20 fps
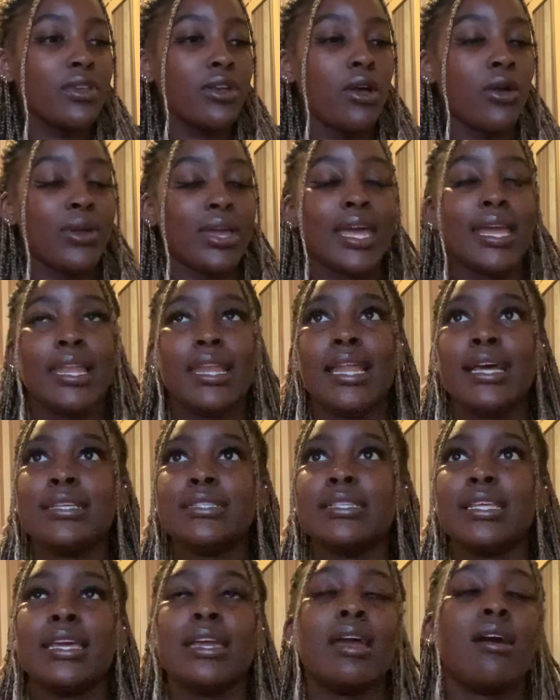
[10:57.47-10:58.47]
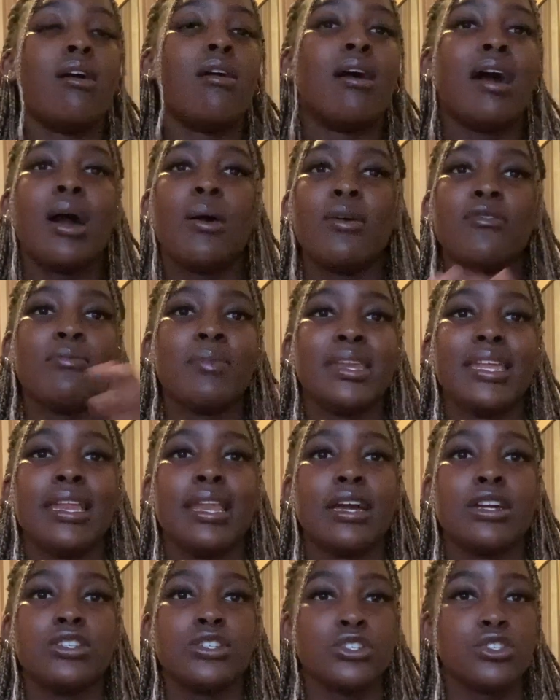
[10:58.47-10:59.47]
okay, let's say however many
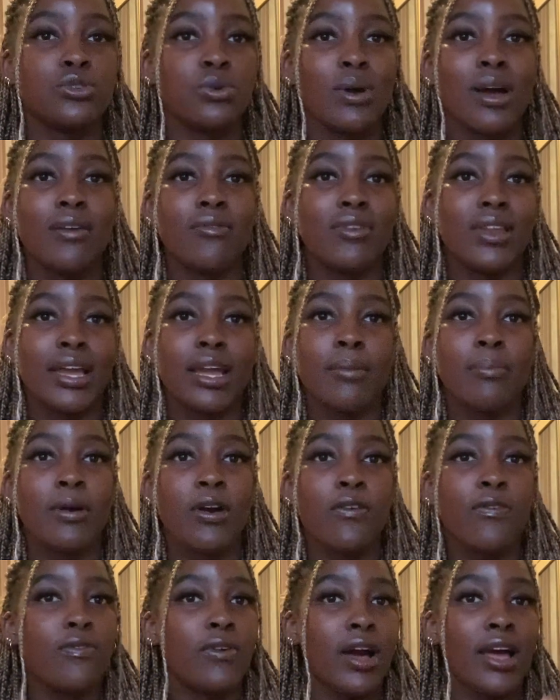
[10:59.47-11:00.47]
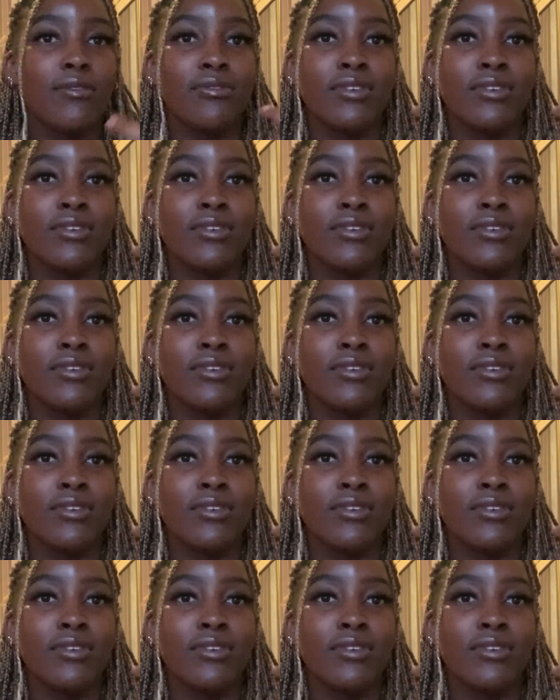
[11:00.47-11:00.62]
lectures you'll have, like about 5